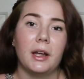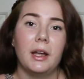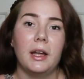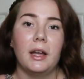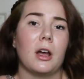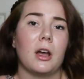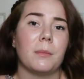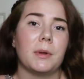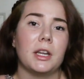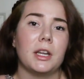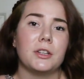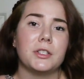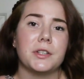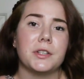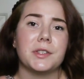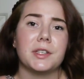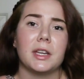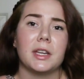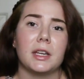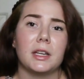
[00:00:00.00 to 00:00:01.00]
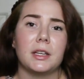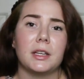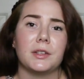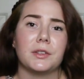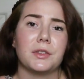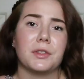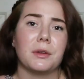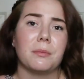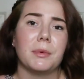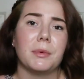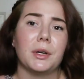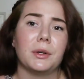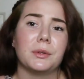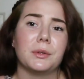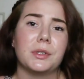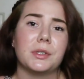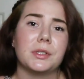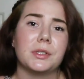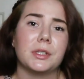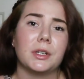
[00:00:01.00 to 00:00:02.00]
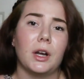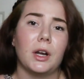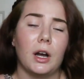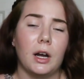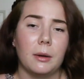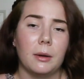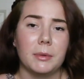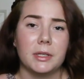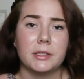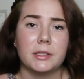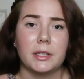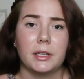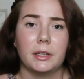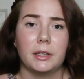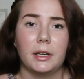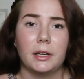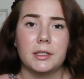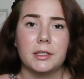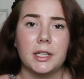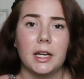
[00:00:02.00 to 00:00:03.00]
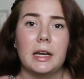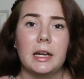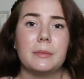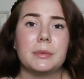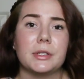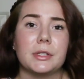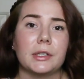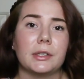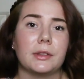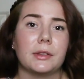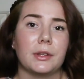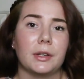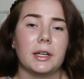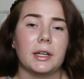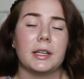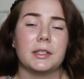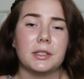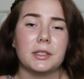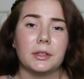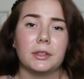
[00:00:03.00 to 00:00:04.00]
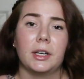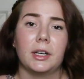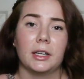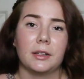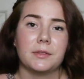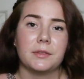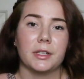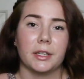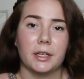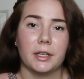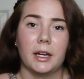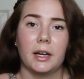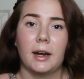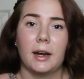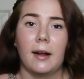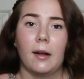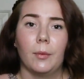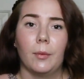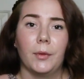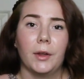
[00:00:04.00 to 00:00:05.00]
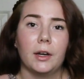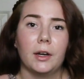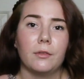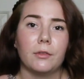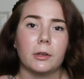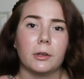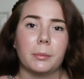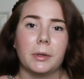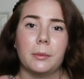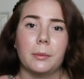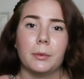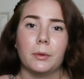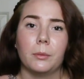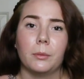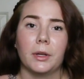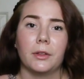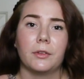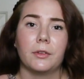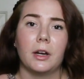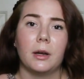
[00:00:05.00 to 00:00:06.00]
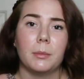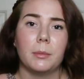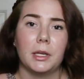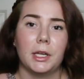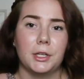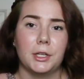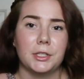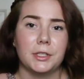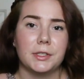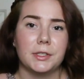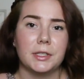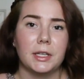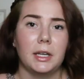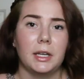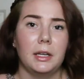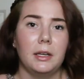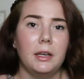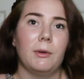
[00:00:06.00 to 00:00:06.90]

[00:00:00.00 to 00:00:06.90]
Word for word: Combination skin is the most common skincare type, so there is a lot of skincare out there for people with combination skin.